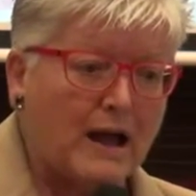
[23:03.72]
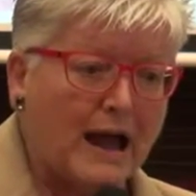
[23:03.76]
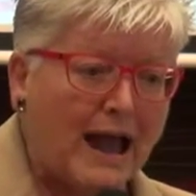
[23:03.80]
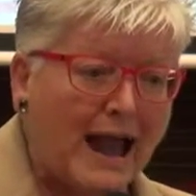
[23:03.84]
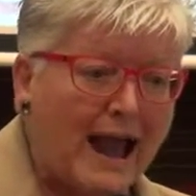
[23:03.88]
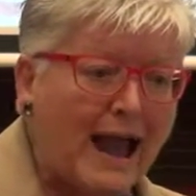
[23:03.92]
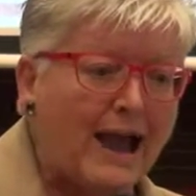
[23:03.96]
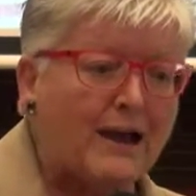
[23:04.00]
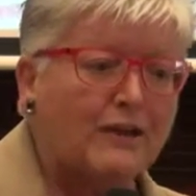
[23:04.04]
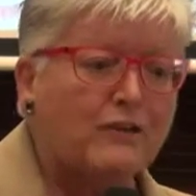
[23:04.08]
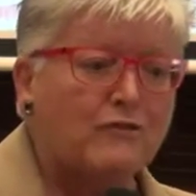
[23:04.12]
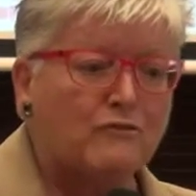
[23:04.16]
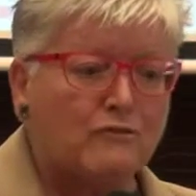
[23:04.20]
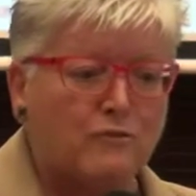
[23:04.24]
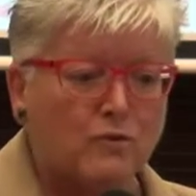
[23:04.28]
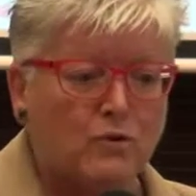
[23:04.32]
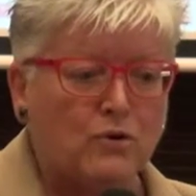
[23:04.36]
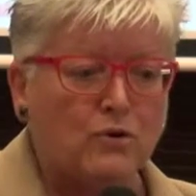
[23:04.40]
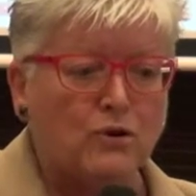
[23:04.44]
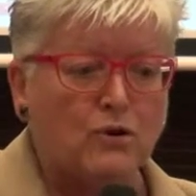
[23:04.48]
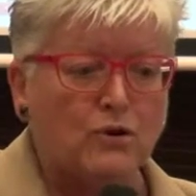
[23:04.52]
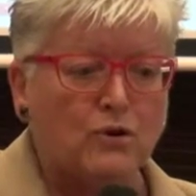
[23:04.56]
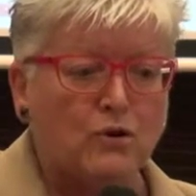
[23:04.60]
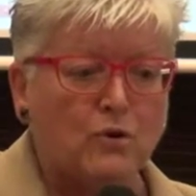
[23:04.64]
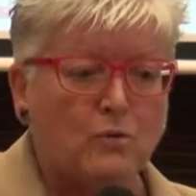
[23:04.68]
out of
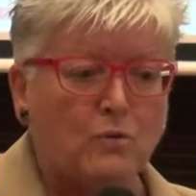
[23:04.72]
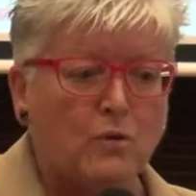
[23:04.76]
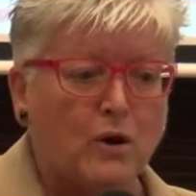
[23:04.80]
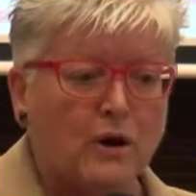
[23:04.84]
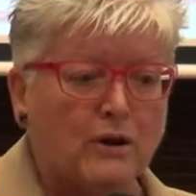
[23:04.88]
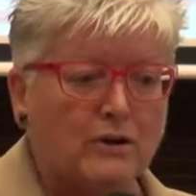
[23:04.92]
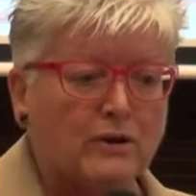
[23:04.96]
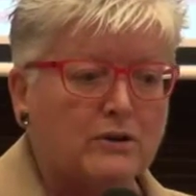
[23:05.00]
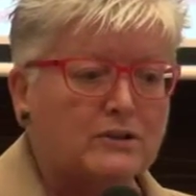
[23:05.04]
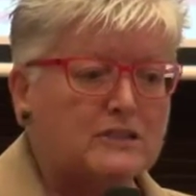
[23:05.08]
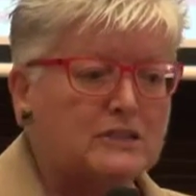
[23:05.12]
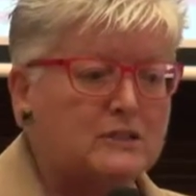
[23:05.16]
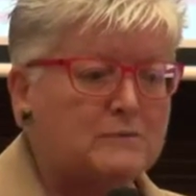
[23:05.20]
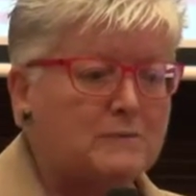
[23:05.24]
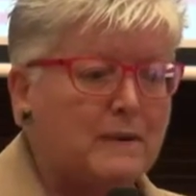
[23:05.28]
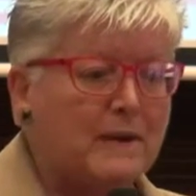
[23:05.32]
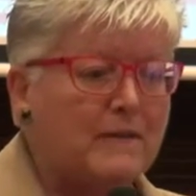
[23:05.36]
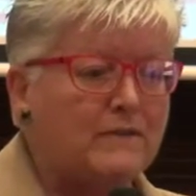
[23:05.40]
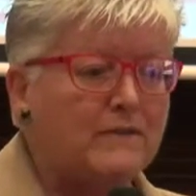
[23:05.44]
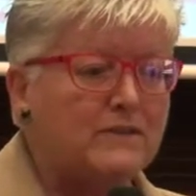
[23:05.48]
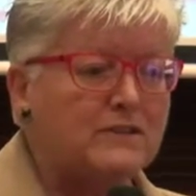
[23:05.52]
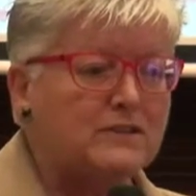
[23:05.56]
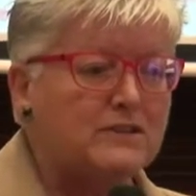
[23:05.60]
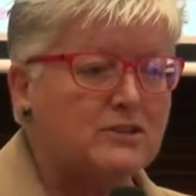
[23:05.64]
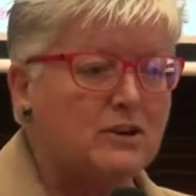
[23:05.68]
work, why not
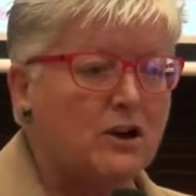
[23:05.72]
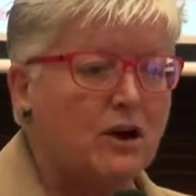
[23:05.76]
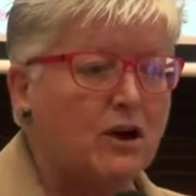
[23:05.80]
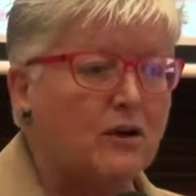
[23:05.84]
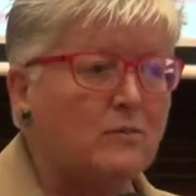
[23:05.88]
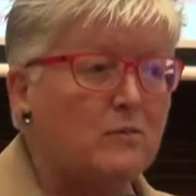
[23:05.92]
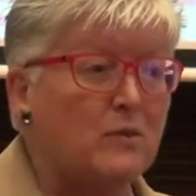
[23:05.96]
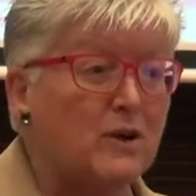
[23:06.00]
spend the time